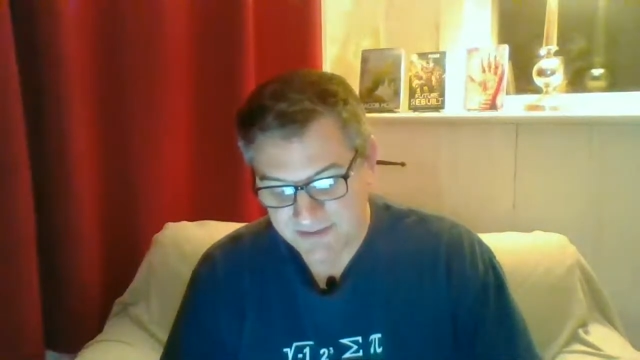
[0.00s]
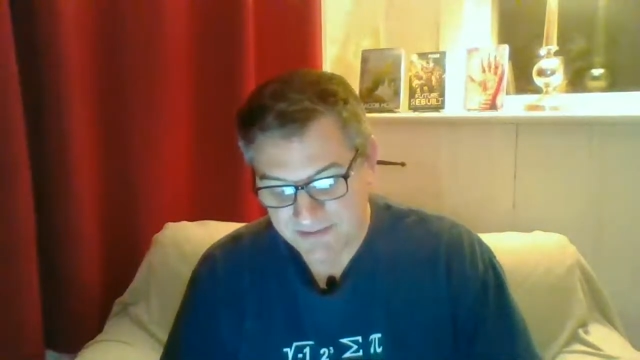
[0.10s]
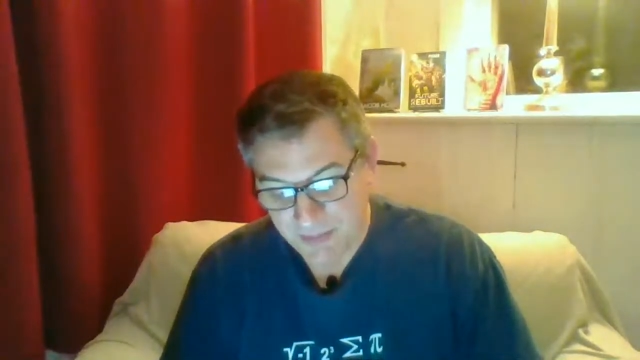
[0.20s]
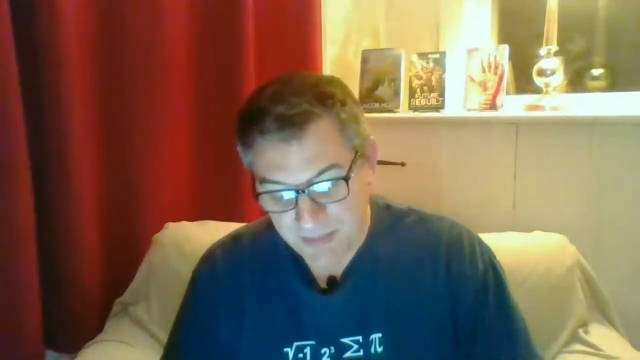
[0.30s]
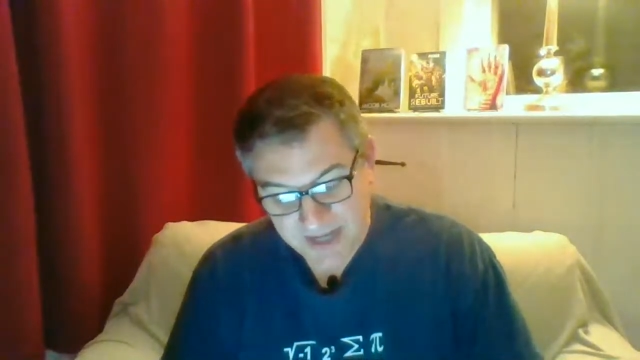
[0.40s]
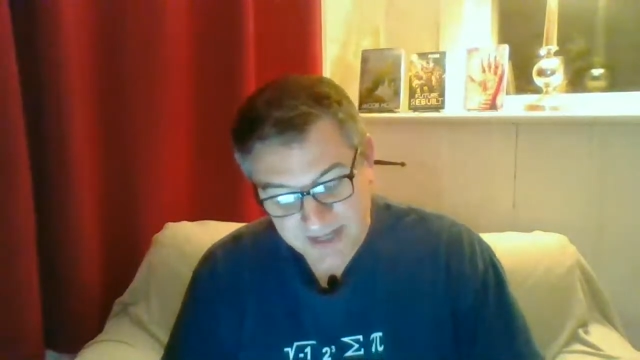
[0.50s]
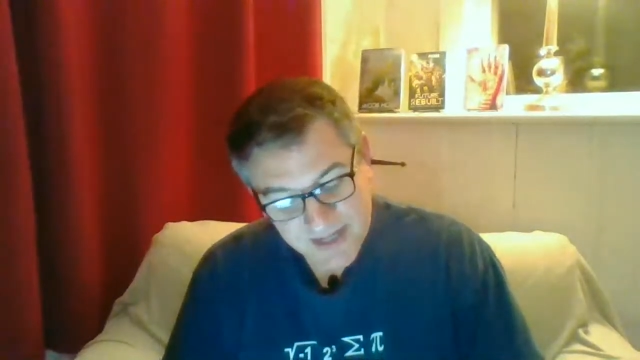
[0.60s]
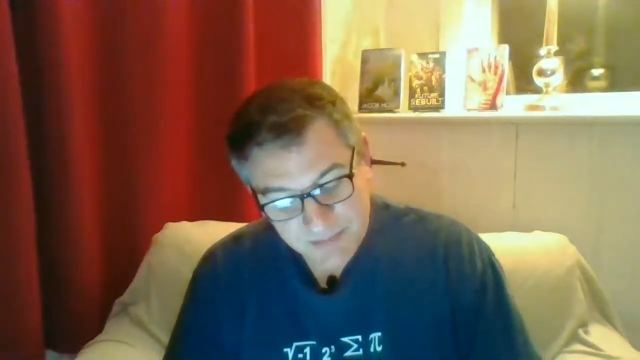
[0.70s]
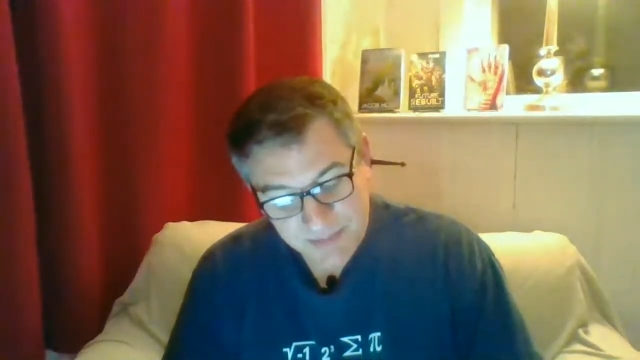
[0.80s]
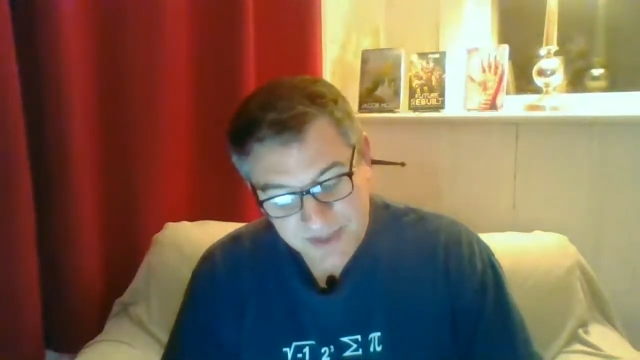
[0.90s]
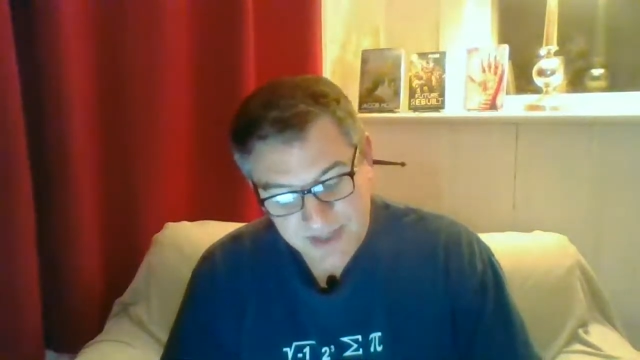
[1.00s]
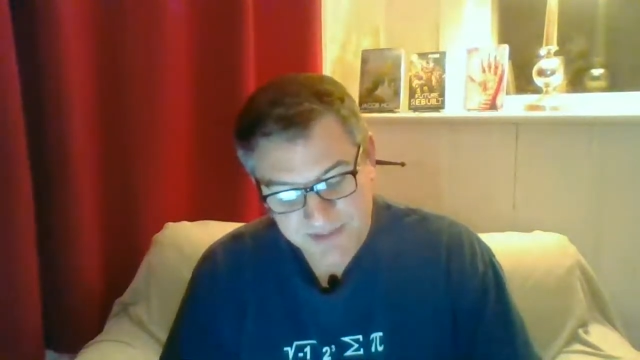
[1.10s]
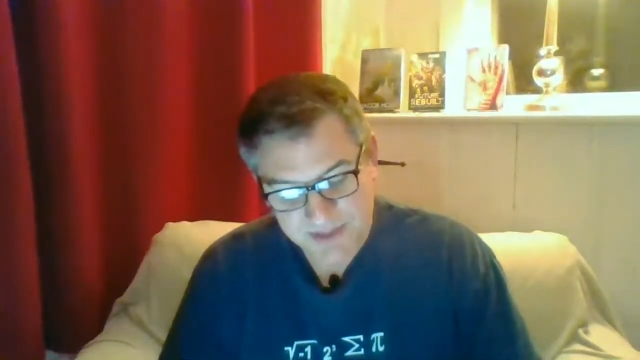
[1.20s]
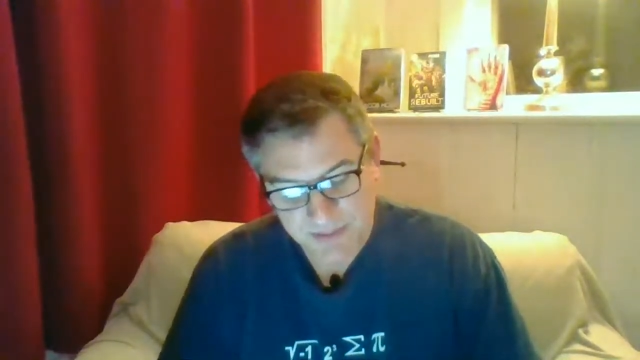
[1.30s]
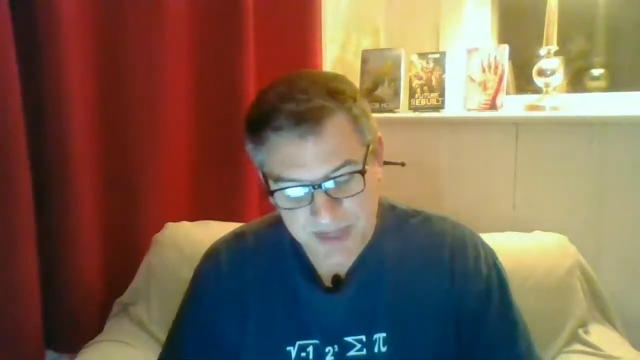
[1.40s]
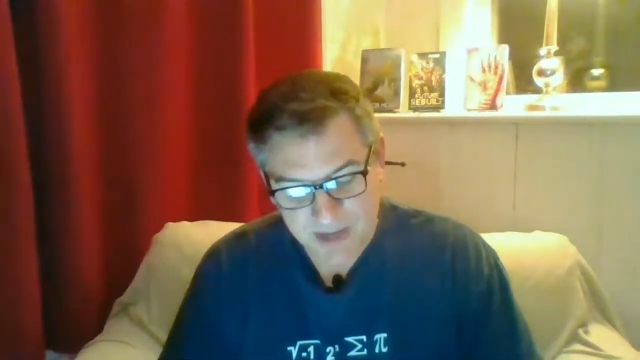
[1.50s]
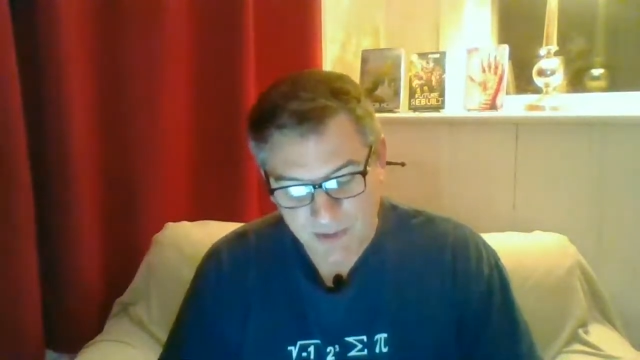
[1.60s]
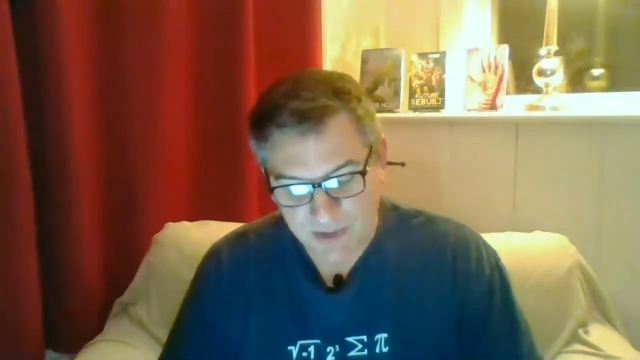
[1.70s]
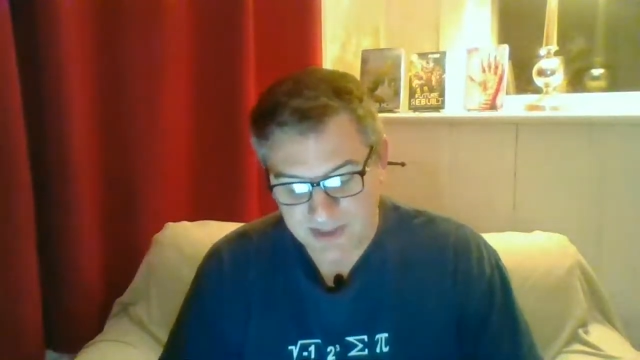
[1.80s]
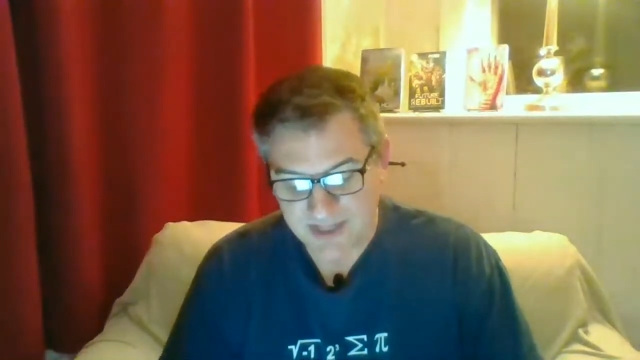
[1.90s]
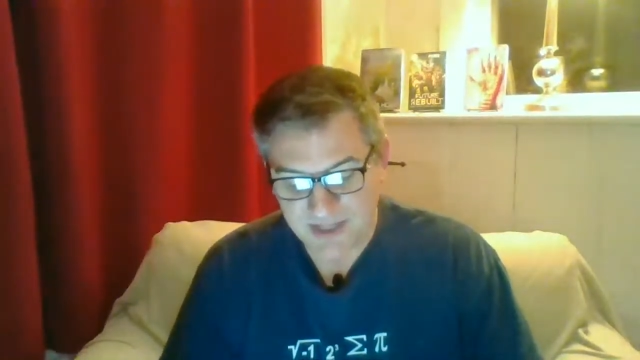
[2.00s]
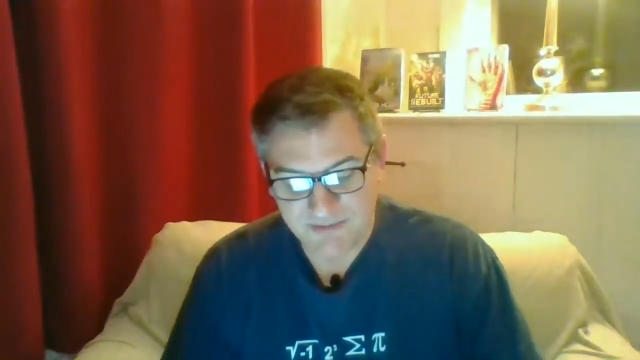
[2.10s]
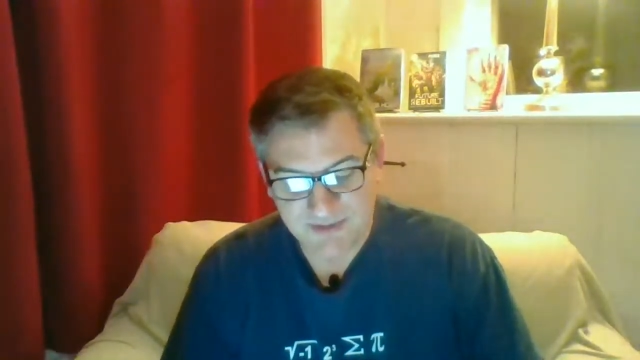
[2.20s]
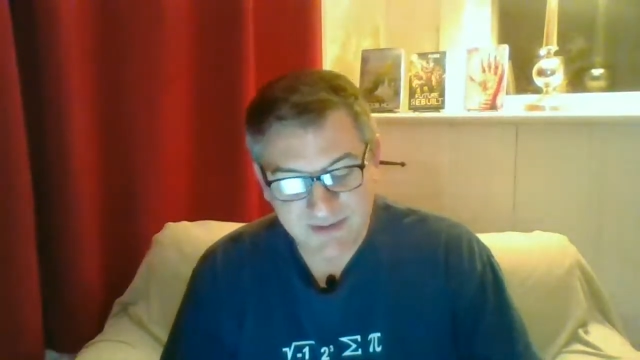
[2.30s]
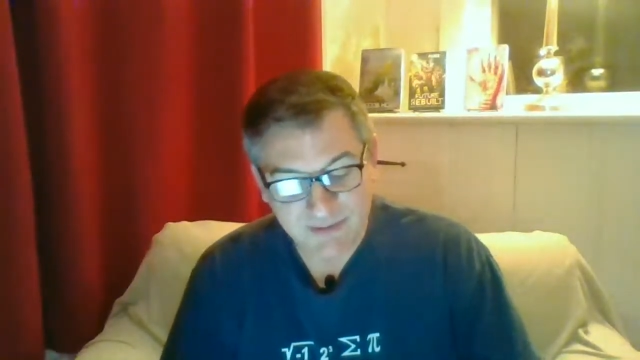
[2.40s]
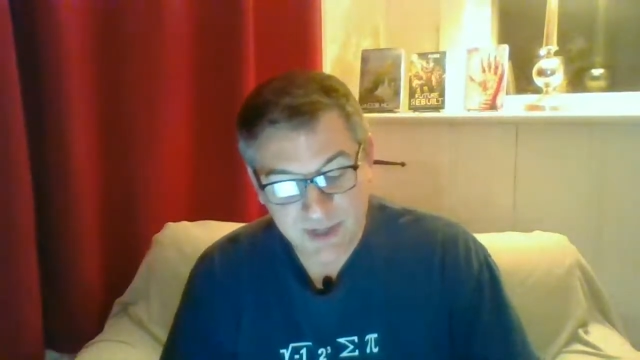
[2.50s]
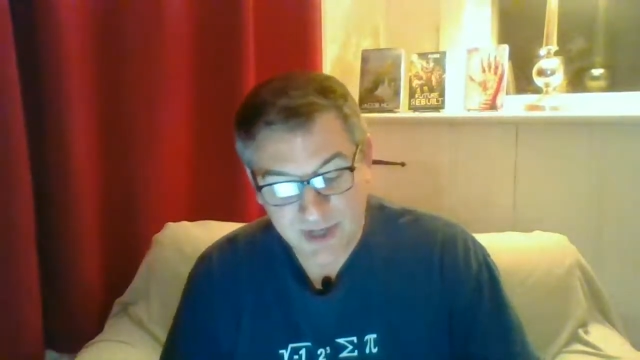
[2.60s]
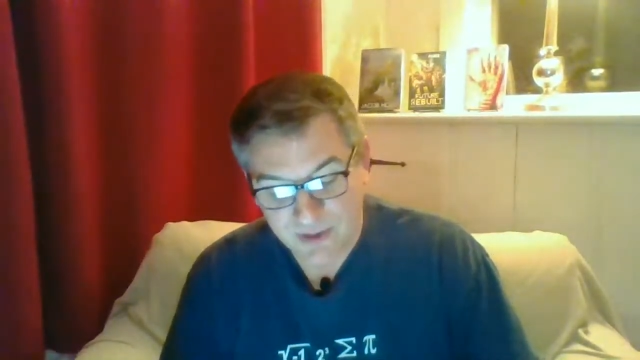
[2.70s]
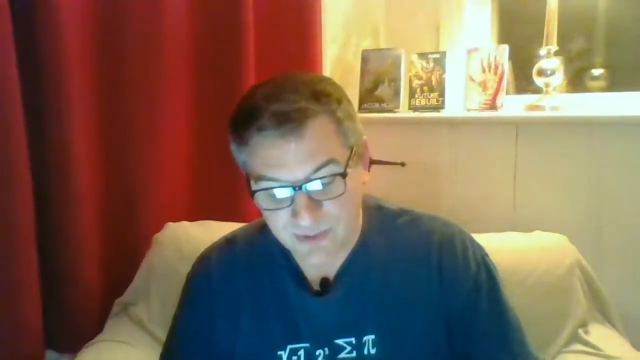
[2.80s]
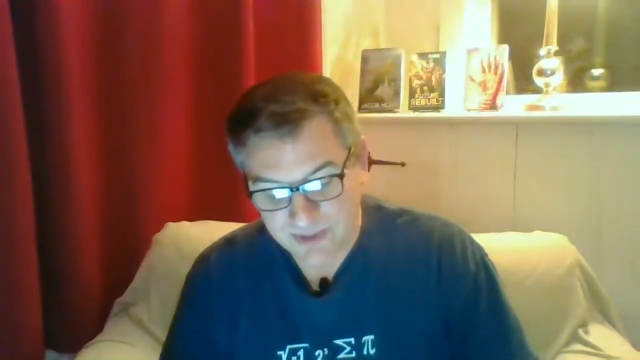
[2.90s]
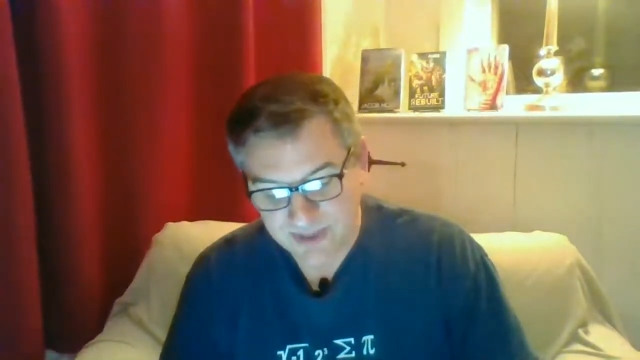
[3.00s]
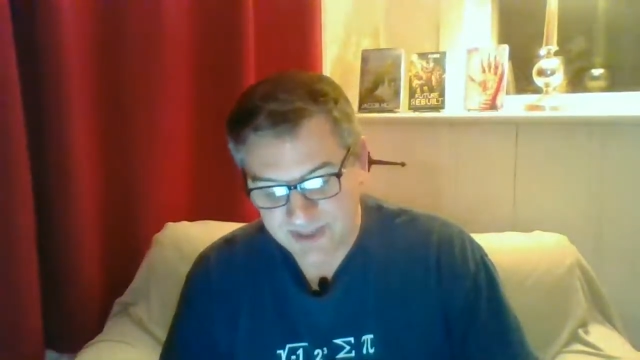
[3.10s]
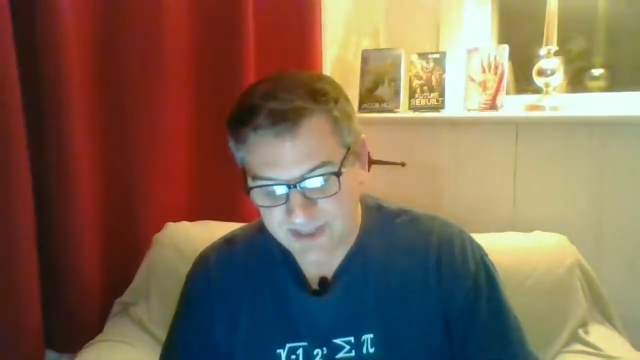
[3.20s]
From my cup comes a power like you've never known,